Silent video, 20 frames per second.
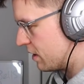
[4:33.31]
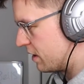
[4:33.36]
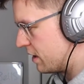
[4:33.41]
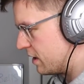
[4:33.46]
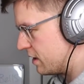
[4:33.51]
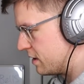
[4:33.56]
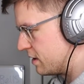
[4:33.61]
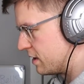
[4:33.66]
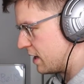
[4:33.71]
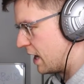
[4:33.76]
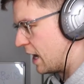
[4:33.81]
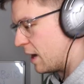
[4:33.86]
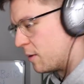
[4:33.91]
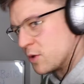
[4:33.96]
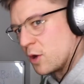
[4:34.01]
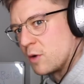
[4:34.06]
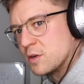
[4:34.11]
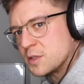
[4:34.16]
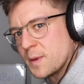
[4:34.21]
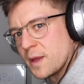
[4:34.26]
and I
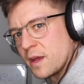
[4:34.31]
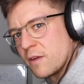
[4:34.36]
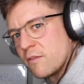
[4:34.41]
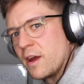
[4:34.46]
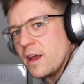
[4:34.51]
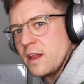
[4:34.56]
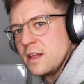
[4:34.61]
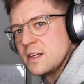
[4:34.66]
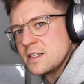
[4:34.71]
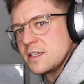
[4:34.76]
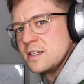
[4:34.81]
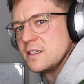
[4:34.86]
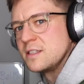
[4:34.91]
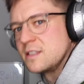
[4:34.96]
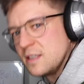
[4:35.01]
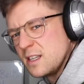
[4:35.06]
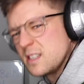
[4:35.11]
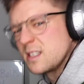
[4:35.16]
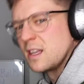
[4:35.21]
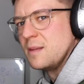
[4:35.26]
would always be like, right, let's
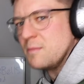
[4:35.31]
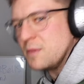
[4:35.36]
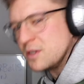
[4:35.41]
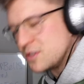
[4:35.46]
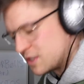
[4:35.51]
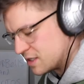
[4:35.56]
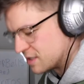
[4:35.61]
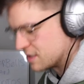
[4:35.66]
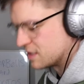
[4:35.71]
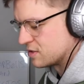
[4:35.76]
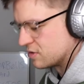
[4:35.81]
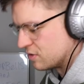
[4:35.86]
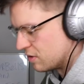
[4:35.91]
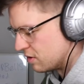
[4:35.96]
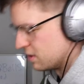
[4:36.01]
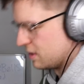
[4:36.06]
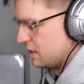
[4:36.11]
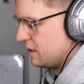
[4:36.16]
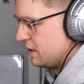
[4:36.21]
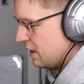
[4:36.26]
get let's get the munchies, let's
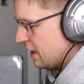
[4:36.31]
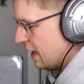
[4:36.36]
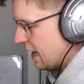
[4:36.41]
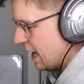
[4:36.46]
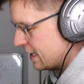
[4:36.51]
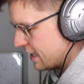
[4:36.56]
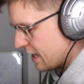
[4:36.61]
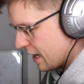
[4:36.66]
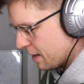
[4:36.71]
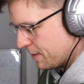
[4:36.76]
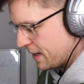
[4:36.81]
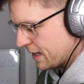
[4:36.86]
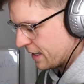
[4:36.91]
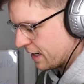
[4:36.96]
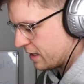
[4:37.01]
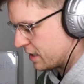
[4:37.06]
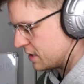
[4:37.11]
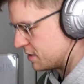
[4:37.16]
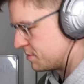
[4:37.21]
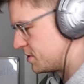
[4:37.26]
go. I'd get a
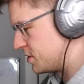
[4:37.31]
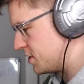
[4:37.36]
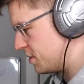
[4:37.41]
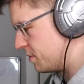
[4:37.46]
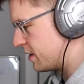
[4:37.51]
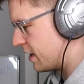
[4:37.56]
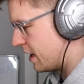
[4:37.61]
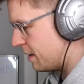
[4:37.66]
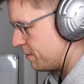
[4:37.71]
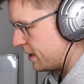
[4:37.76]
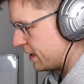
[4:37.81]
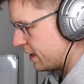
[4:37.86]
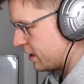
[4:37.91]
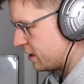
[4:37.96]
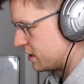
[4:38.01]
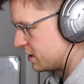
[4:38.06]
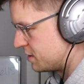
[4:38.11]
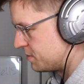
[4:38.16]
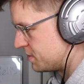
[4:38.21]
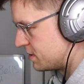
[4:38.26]
bag of crisps, she would get a bag
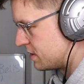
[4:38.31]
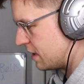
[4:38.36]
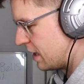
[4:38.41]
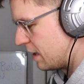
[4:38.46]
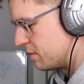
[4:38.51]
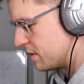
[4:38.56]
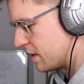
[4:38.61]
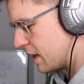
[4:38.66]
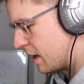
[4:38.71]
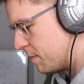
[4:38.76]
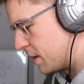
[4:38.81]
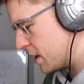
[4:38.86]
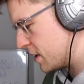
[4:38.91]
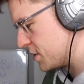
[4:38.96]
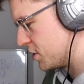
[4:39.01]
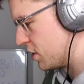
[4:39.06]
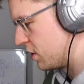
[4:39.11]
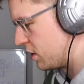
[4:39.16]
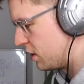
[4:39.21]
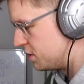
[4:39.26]
of crisps, I would get a bar
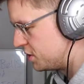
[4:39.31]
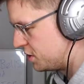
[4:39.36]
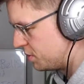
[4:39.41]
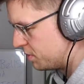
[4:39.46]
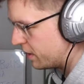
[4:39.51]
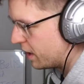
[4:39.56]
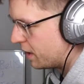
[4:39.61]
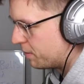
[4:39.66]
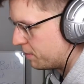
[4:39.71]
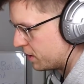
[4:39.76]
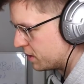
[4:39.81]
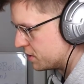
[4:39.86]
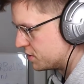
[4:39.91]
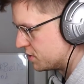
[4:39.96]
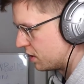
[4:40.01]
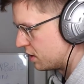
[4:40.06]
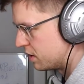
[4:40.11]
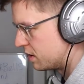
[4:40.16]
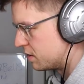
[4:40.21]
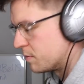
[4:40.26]
of chocolate, she would get a bar of
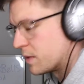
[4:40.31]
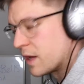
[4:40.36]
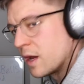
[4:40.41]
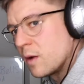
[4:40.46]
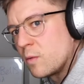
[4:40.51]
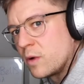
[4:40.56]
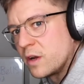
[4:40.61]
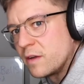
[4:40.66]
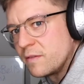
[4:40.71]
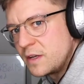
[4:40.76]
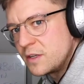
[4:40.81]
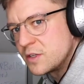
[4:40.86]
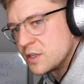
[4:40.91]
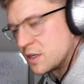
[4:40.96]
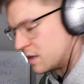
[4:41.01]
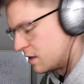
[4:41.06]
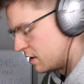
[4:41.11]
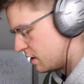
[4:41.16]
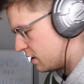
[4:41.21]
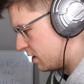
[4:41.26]
chocolate. We get one of
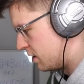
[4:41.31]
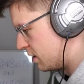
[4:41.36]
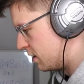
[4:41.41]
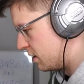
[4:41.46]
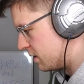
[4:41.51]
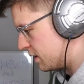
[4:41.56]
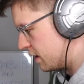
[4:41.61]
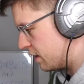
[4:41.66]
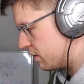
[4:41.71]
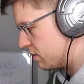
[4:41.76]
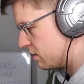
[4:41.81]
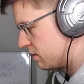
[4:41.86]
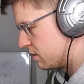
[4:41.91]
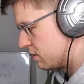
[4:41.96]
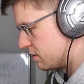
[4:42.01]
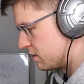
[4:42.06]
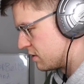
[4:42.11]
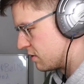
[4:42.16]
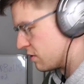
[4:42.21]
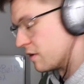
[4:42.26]
each. Now,
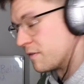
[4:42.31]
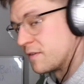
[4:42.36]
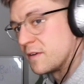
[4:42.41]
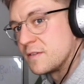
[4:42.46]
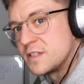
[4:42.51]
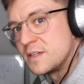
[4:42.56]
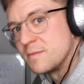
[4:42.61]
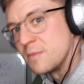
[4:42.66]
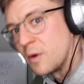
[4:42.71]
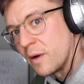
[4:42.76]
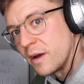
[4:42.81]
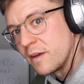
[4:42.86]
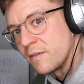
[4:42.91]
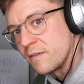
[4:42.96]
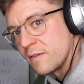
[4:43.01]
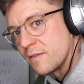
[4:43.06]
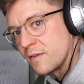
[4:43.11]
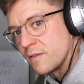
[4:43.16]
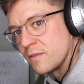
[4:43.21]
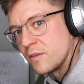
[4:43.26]
don't know if you've seen my
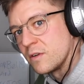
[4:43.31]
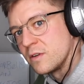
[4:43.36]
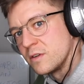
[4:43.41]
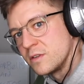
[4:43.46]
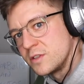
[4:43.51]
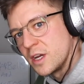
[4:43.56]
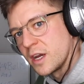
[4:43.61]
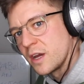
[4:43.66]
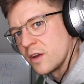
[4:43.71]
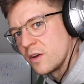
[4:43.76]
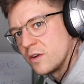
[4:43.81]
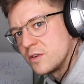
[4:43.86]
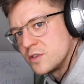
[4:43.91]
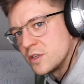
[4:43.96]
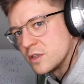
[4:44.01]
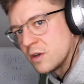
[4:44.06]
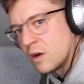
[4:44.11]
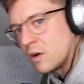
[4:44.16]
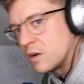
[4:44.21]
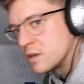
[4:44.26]
wife. If you've not, check her out.
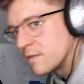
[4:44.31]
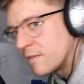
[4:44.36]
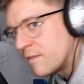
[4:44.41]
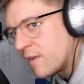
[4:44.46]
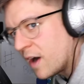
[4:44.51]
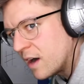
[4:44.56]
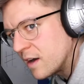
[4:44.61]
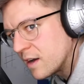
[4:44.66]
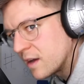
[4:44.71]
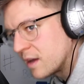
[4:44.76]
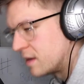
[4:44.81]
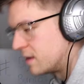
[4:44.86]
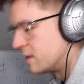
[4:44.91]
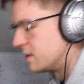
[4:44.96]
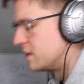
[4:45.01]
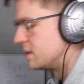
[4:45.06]
She's hot as fuck,